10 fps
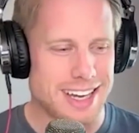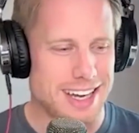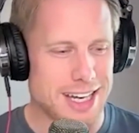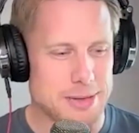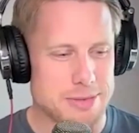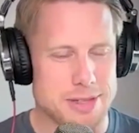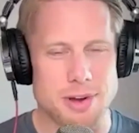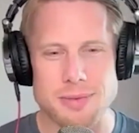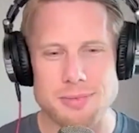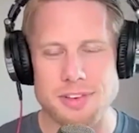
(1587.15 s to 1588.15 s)
Um,
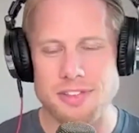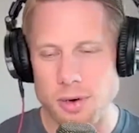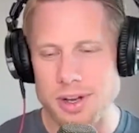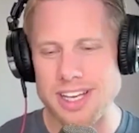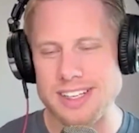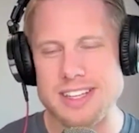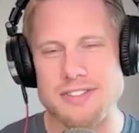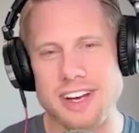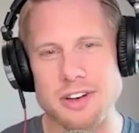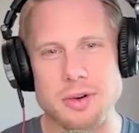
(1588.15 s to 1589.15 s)
so before we get into the
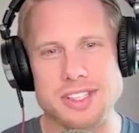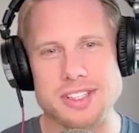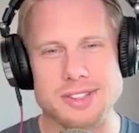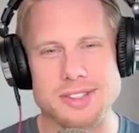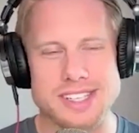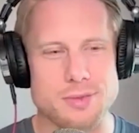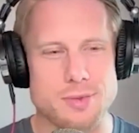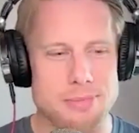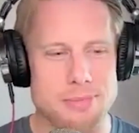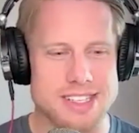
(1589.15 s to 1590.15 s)
final question, I always like to
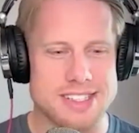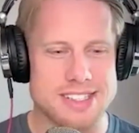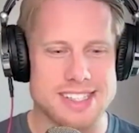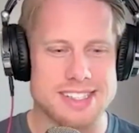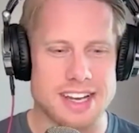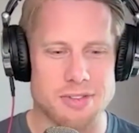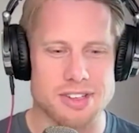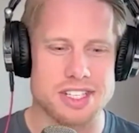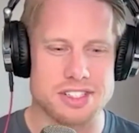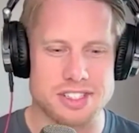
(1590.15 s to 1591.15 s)
wrap these these
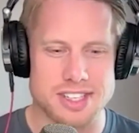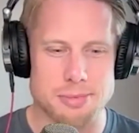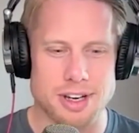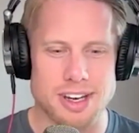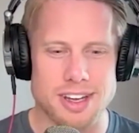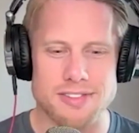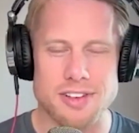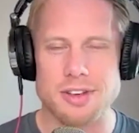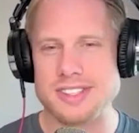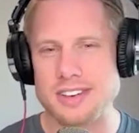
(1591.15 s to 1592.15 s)
conversations up on
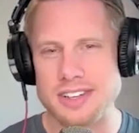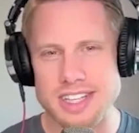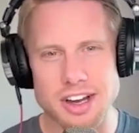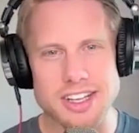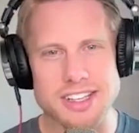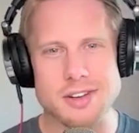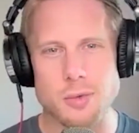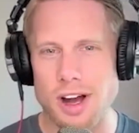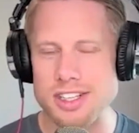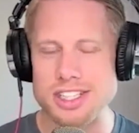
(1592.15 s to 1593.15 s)
for those that are in the audience, they're
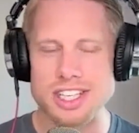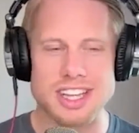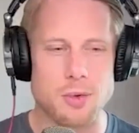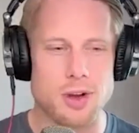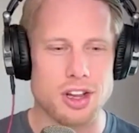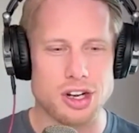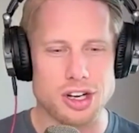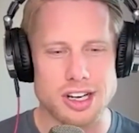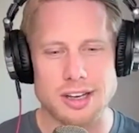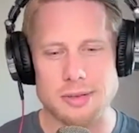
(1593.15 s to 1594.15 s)
watching, they want to
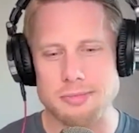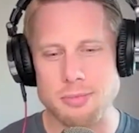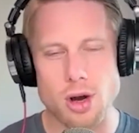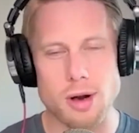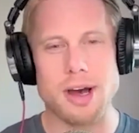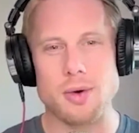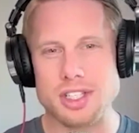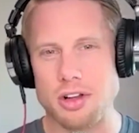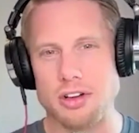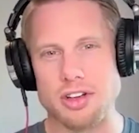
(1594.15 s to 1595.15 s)
learn more about what
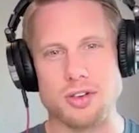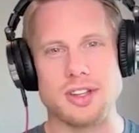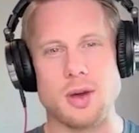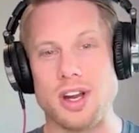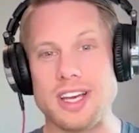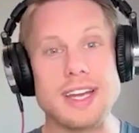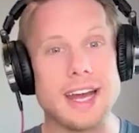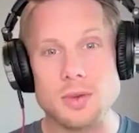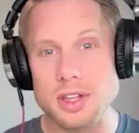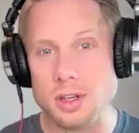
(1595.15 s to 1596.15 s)
y'all are doing, they want to
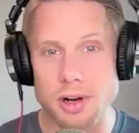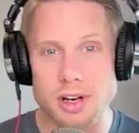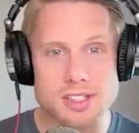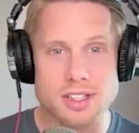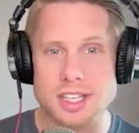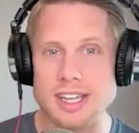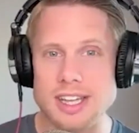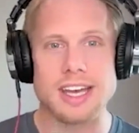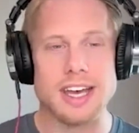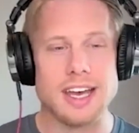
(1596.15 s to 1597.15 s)
connect with you personally,
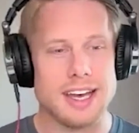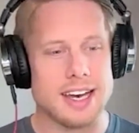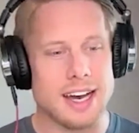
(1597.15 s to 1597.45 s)
they yeah.